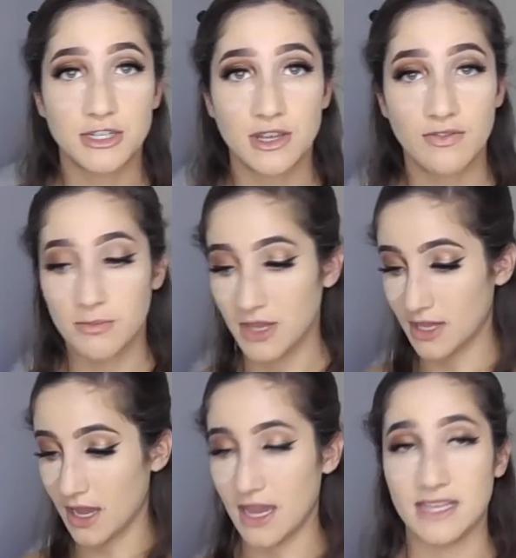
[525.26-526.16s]
With the bake,
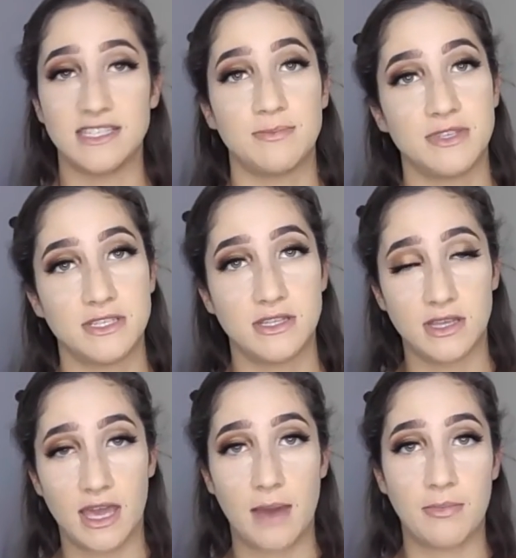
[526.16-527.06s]
I dip into the
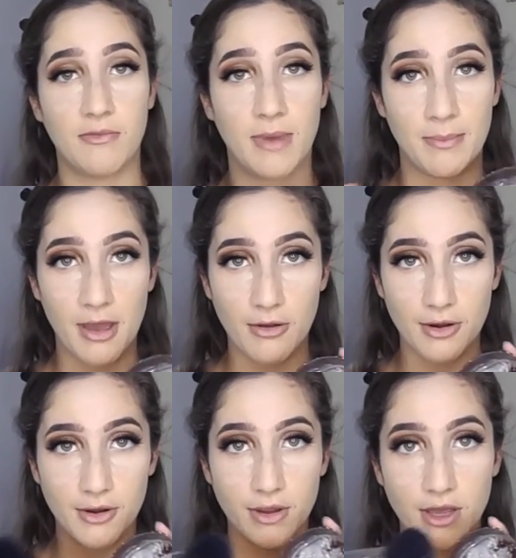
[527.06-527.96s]
cap of my
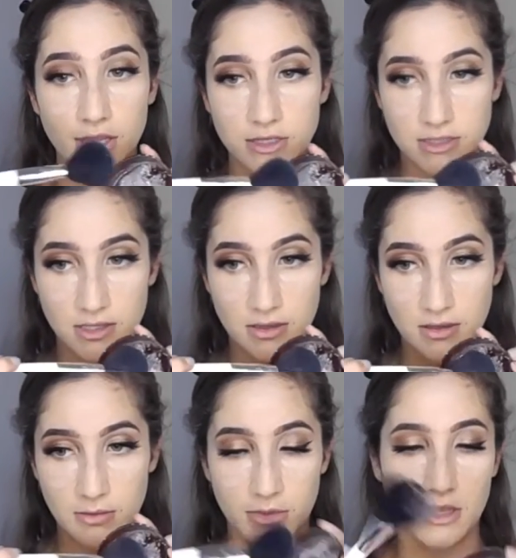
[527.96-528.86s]
powder just a
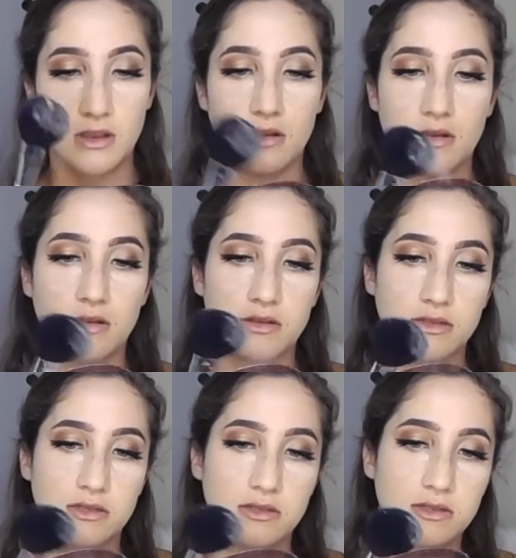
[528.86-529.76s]
little bit,
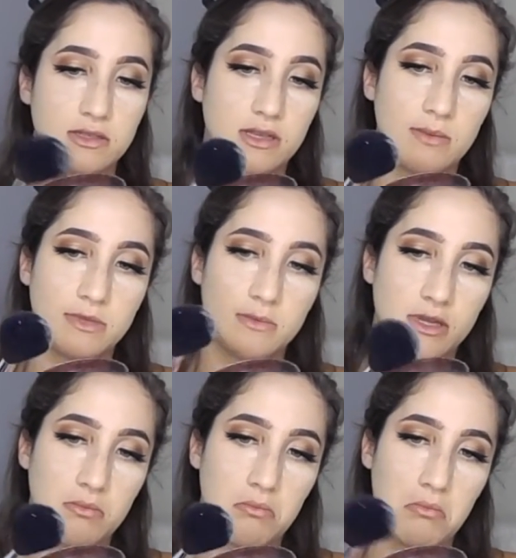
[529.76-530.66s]
tap, tap,
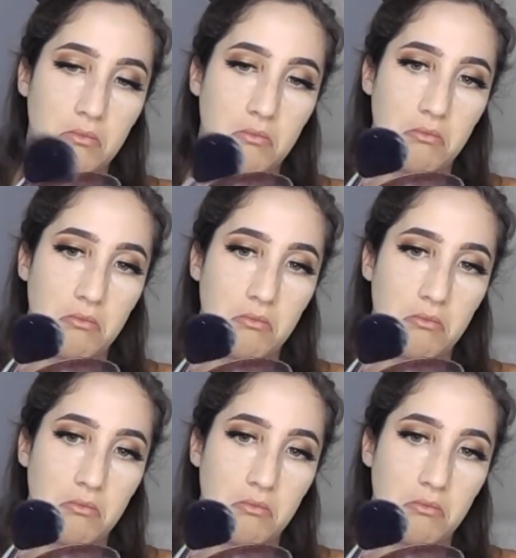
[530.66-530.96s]
tap,